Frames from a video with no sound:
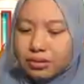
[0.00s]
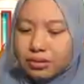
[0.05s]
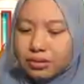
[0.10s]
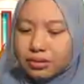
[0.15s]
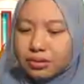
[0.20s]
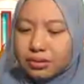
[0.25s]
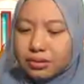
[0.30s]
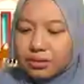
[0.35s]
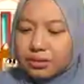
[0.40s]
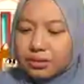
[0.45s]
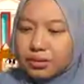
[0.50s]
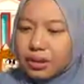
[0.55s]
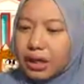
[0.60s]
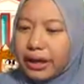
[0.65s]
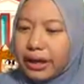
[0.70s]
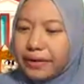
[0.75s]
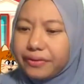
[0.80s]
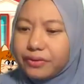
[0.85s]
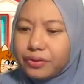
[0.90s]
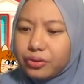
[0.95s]
okay i have to
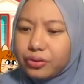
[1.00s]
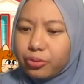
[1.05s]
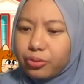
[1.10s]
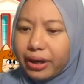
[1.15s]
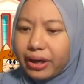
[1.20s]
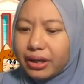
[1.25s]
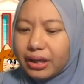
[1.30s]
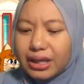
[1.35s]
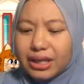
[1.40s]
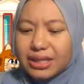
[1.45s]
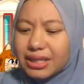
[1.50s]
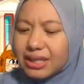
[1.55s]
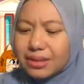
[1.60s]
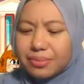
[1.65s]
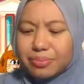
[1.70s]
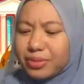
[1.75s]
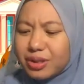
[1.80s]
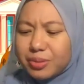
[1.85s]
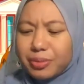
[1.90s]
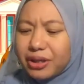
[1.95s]
go back because it's been
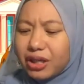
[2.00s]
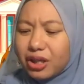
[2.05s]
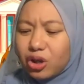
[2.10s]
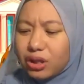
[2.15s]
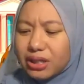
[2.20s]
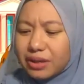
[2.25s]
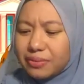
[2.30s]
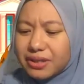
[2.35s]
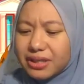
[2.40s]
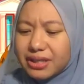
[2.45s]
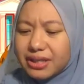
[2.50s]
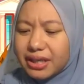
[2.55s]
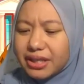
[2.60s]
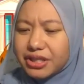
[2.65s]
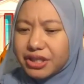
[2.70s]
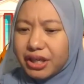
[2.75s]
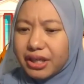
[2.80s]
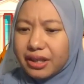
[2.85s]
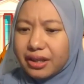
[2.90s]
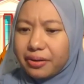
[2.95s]
a long mm. time since i checked it
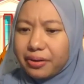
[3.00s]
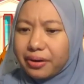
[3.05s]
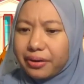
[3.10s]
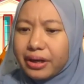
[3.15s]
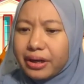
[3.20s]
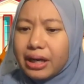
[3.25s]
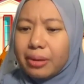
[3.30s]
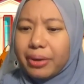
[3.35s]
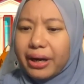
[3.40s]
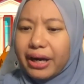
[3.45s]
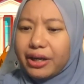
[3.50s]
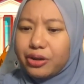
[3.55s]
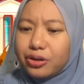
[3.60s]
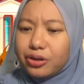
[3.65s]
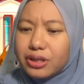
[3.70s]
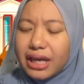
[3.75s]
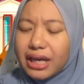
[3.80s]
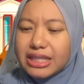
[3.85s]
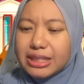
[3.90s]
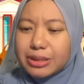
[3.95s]
out but mm. i mm-hmm. know
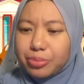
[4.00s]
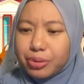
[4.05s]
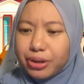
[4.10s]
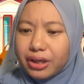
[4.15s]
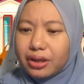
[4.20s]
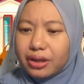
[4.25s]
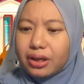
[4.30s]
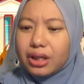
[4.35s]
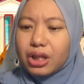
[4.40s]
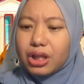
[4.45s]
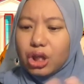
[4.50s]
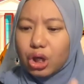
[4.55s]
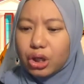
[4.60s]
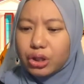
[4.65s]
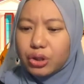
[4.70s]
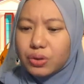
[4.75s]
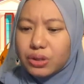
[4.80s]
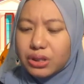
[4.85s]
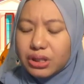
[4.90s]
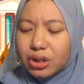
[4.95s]
aspirin a long
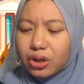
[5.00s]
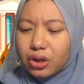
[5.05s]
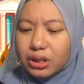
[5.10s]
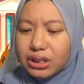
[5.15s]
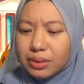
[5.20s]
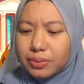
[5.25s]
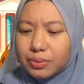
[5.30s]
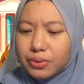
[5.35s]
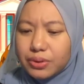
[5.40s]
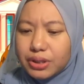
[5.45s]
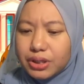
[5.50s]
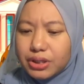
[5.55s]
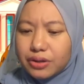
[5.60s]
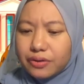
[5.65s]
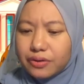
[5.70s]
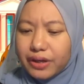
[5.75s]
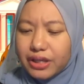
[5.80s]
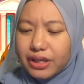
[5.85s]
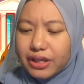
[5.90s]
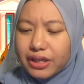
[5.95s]
use long-term usage of
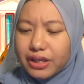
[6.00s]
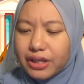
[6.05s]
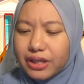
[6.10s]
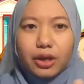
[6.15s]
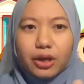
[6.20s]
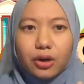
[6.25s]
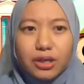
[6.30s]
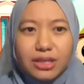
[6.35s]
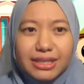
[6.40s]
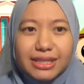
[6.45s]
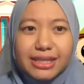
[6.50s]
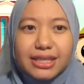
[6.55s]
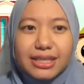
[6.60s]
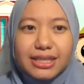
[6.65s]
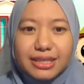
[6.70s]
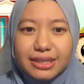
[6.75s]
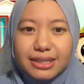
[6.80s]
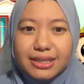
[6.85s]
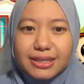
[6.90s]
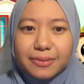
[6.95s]
aspirin can cause
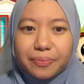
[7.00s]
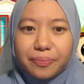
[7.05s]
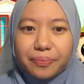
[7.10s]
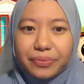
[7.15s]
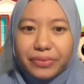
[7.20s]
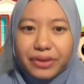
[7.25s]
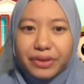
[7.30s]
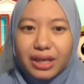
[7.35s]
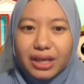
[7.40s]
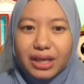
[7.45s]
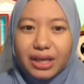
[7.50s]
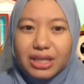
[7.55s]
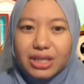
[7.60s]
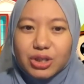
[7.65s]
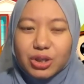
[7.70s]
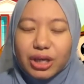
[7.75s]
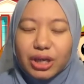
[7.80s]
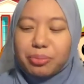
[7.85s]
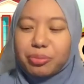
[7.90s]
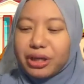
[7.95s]
tinnitus so
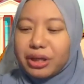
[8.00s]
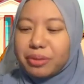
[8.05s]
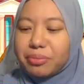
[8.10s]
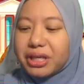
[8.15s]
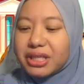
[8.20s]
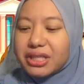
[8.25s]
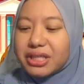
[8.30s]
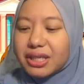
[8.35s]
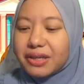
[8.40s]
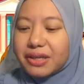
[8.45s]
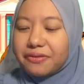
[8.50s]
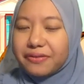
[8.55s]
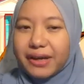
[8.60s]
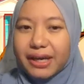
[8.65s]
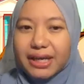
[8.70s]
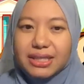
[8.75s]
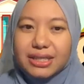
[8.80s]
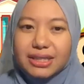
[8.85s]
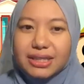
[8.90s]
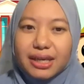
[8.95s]
it pretty much
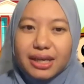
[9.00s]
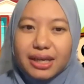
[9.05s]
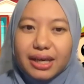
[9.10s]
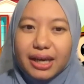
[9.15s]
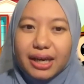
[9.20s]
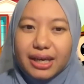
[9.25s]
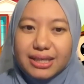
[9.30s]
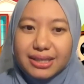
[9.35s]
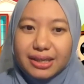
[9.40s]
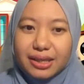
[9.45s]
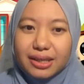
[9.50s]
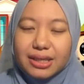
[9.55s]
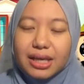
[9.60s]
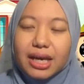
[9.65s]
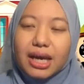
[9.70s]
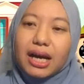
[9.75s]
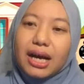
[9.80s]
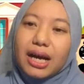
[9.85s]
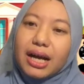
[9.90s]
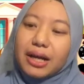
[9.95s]
affects the hair cells.
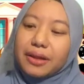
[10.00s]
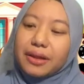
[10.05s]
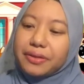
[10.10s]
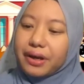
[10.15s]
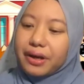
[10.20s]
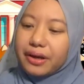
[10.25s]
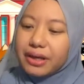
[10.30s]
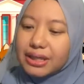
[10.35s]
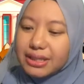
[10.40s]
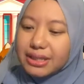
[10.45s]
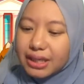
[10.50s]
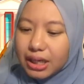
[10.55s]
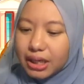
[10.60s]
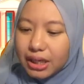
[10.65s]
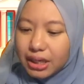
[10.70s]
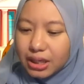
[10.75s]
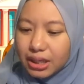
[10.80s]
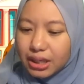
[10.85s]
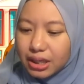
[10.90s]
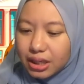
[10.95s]
Um, there is
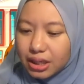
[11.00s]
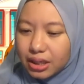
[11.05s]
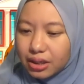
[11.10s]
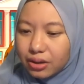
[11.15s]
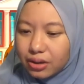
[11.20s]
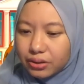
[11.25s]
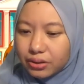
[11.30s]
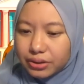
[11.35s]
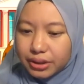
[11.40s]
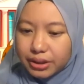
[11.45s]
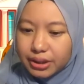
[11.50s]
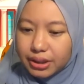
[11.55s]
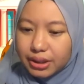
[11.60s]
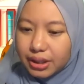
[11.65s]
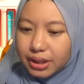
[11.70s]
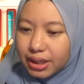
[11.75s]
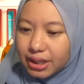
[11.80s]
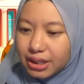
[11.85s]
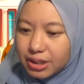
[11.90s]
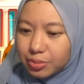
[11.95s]
an uh, hold on, uh,
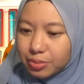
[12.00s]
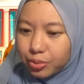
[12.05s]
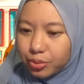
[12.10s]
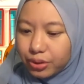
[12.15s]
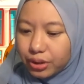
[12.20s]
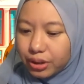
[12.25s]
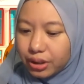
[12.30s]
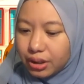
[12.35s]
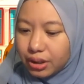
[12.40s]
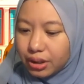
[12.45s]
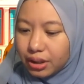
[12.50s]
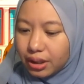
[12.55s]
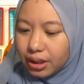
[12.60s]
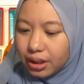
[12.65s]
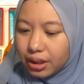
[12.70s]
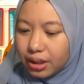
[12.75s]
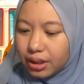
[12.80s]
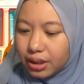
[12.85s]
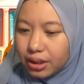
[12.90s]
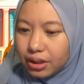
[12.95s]
aspirin
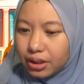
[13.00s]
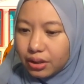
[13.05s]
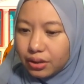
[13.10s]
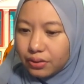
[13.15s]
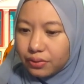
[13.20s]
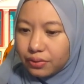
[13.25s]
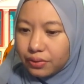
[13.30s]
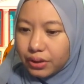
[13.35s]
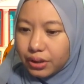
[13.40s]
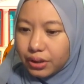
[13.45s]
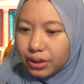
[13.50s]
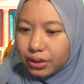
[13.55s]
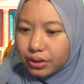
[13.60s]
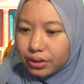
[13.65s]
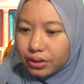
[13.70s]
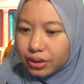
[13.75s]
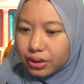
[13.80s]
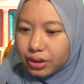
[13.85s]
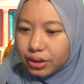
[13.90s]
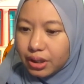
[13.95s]
and hearing
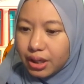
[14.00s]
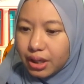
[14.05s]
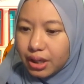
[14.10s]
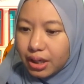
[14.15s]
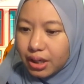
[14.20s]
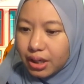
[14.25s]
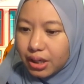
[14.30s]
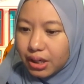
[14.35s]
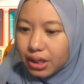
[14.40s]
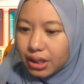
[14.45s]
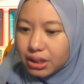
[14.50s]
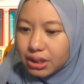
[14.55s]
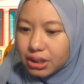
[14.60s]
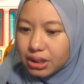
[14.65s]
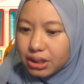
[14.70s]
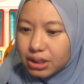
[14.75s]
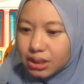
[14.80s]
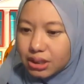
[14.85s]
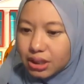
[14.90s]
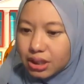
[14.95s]

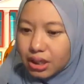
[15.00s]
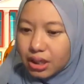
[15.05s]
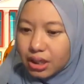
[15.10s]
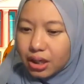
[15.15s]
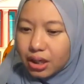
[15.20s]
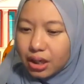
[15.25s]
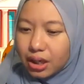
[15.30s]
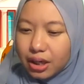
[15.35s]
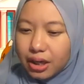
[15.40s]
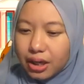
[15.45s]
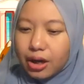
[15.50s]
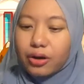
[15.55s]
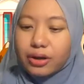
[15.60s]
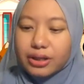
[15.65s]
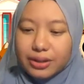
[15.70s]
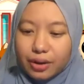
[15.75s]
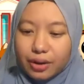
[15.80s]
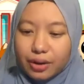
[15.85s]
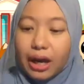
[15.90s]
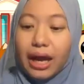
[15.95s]
loss. Uh,
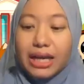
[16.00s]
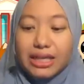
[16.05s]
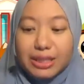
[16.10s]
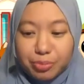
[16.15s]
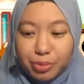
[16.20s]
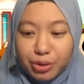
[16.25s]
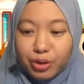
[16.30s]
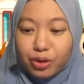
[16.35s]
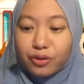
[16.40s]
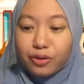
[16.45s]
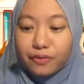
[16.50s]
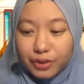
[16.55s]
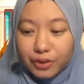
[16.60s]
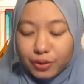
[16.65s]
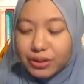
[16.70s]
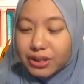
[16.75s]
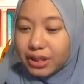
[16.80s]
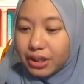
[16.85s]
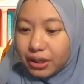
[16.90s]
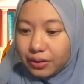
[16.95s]
aspirin
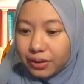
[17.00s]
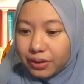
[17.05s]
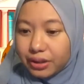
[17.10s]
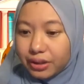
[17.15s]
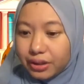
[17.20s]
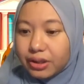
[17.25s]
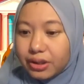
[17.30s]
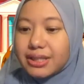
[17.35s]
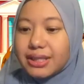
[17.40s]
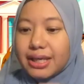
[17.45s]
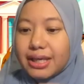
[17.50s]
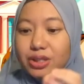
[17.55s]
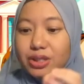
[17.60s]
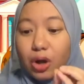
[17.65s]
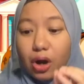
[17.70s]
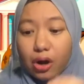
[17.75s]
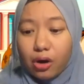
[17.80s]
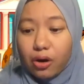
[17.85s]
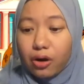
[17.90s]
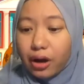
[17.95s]
overdose and hearing loss. Yes,
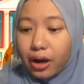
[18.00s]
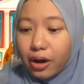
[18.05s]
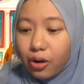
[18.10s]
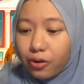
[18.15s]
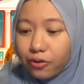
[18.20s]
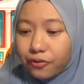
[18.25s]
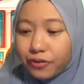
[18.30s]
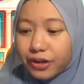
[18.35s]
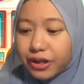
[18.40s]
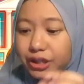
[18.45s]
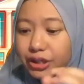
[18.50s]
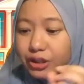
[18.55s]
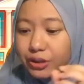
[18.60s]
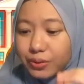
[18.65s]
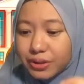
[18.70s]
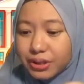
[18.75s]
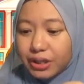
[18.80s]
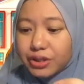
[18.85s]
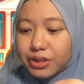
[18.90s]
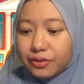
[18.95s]
o- mm-hmm. over
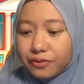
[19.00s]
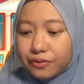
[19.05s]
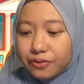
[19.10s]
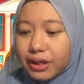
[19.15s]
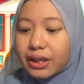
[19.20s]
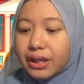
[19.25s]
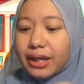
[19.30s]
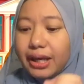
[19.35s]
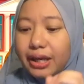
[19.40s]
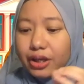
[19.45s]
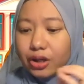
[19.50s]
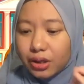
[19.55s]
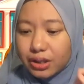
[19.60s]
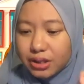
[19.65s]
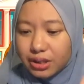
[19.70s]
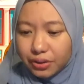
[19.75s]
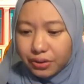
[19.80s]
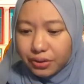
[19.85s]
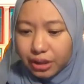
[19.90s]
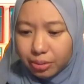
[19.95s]
usage of it can cause
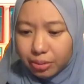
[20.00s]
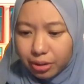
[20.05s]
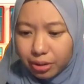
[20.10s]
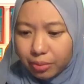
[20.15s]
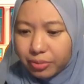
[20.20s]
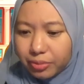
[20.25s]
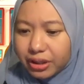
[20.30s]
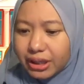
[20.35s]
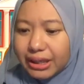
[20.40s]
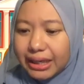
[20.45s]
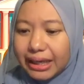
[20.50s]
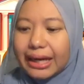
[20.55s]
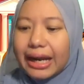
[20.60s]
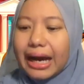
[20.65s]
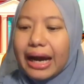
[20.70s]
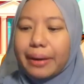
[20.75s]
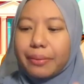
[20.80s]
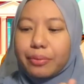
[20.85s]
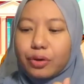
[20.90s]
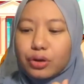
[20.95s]
hearing impairment. Again,
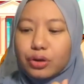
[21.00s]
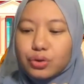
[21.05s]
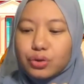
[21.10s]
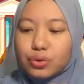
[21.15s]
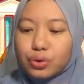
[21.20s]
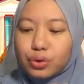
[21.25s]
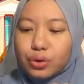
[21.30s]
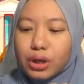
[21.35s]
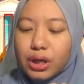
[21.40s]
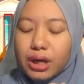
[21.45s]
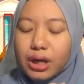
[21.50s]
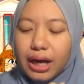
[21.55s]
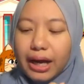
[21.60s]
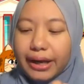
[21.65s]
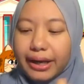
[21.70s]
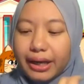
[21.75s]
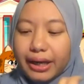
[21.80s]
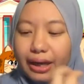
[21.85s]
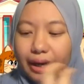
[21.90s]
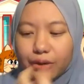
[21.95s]
I'm not so
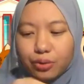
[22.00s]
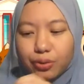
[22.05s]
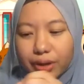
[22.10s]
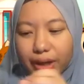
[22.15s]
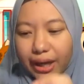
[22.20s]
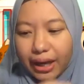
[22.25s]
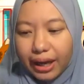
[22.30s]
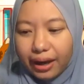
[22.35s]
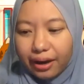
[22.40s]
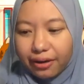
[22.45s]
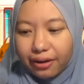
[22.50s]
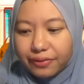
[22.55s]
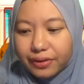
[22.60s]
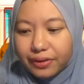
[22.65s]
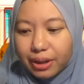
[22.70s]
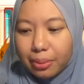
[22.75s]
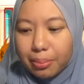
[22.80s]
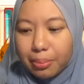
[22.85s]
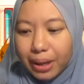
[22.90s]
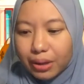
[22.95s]
I, I don't have
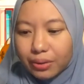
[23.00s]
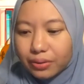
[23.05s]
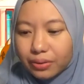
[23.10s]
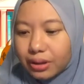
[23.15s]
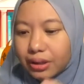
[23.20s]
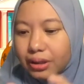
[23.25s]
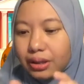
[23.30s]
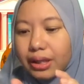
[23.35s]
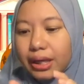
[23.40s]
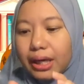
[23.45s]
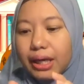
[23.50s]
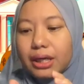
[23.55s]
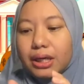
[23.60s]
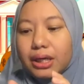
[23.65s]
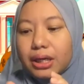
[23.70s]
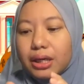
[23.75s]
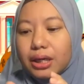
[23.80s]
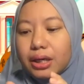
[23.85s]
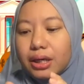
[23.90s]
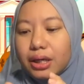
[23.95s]
the amount that
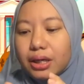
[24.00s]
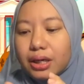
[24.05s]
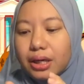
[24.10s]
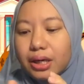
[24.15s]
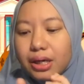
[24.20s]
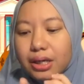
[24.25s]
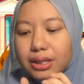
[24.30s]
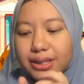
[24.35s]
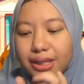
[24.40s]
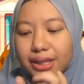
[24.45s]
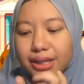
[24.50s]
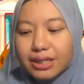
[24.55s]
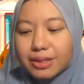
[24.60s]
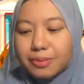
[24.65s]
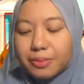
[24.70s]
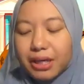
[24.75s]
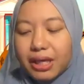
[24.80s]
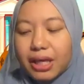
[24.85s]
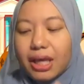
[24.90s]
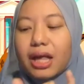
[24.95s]
uh, uh, tells
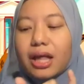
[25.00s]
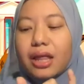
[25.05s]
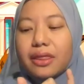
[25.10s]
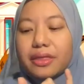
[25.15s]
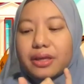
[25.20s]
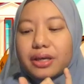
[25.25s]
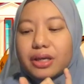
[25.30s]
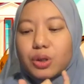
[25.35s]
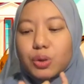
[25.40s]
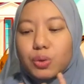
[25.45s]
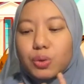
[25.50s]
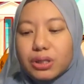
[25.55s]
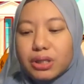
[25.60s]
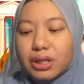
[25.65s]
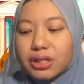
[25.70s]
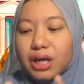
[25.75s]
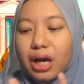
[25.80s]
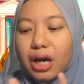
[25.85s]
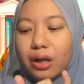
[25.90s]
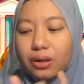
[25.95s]
me the
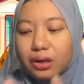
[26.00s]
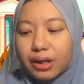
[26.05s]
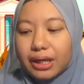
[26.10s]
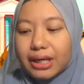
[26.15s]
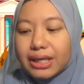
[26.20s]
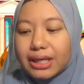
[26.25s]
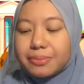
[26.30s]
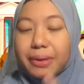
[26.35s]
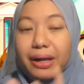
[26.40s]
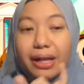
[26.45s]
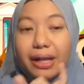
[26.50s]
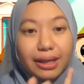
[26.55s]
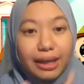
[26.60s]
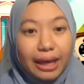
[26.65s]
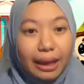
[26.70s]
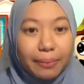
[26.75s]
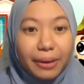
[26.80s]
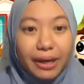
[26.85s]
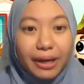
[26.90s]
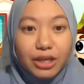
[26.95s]
usage, how long it is, but I'll
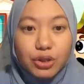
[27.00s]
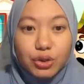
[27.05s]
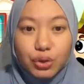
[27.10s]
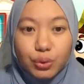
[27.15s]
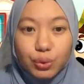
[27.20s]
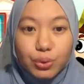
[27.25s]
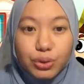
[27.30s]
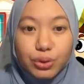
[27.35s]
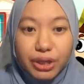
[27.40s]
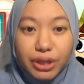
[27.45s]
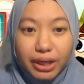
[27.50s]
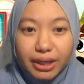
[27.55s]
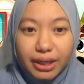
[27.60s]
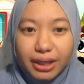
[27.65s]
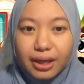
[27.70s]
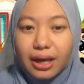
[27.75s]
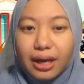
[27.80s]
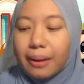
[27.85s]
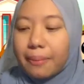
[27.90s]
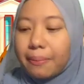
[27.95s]
get back to you, JD. Okay.
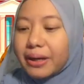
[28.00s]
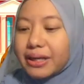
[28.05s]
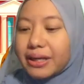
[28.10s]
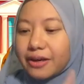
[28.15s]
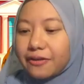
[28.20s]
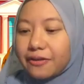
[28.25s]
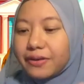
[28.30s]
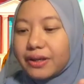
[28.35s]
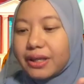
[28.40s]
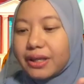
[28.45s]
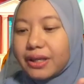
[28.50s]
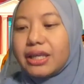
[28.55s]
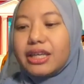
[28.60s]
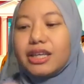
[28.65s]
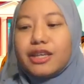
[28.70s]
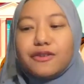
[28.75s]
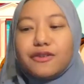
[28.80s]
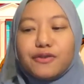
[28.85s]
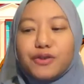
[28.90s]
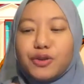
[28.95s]
But definitely,
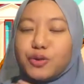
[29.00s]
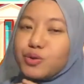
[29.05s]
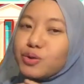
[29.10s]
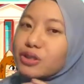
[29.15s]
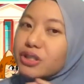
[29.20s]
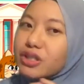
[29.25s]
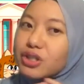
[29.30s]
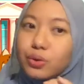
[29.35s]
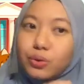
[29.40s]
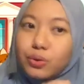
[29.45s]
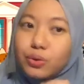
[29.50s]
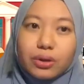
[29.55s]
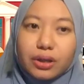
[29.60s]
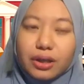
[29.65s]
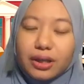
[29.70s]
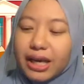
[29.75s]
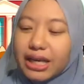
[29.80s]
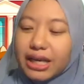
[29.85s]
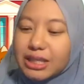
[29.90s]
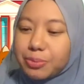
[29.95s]
if you just Google
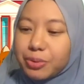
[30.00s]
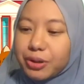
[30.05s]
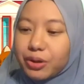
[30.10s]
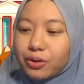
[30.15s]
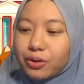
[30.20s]
aspirin